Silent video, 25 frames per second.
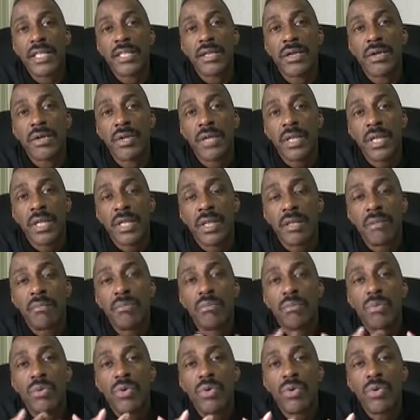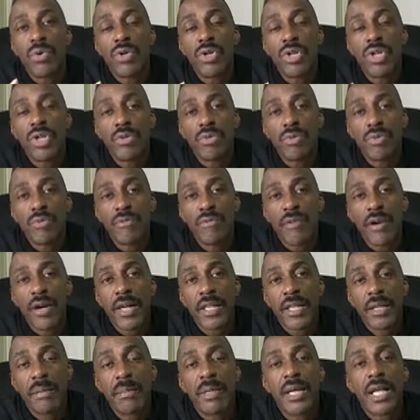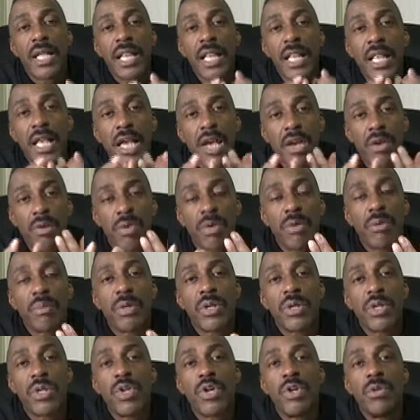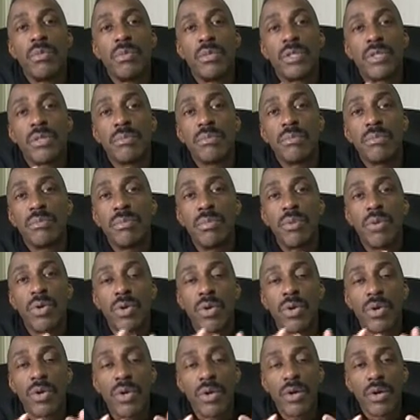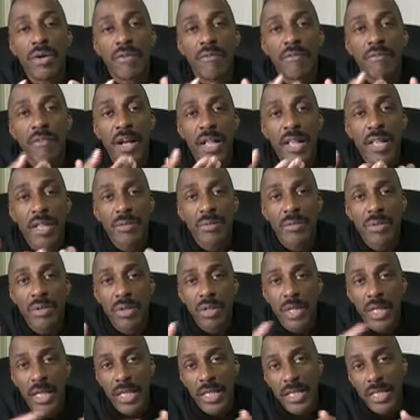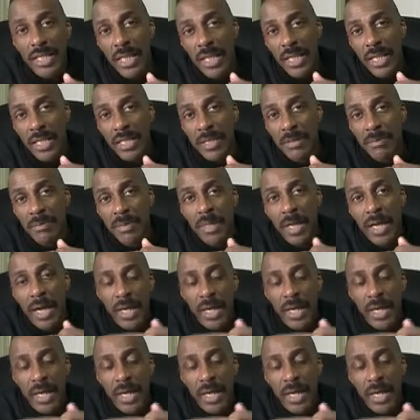You know, the more you refine it, the clearer it becomes, the more valuable it is.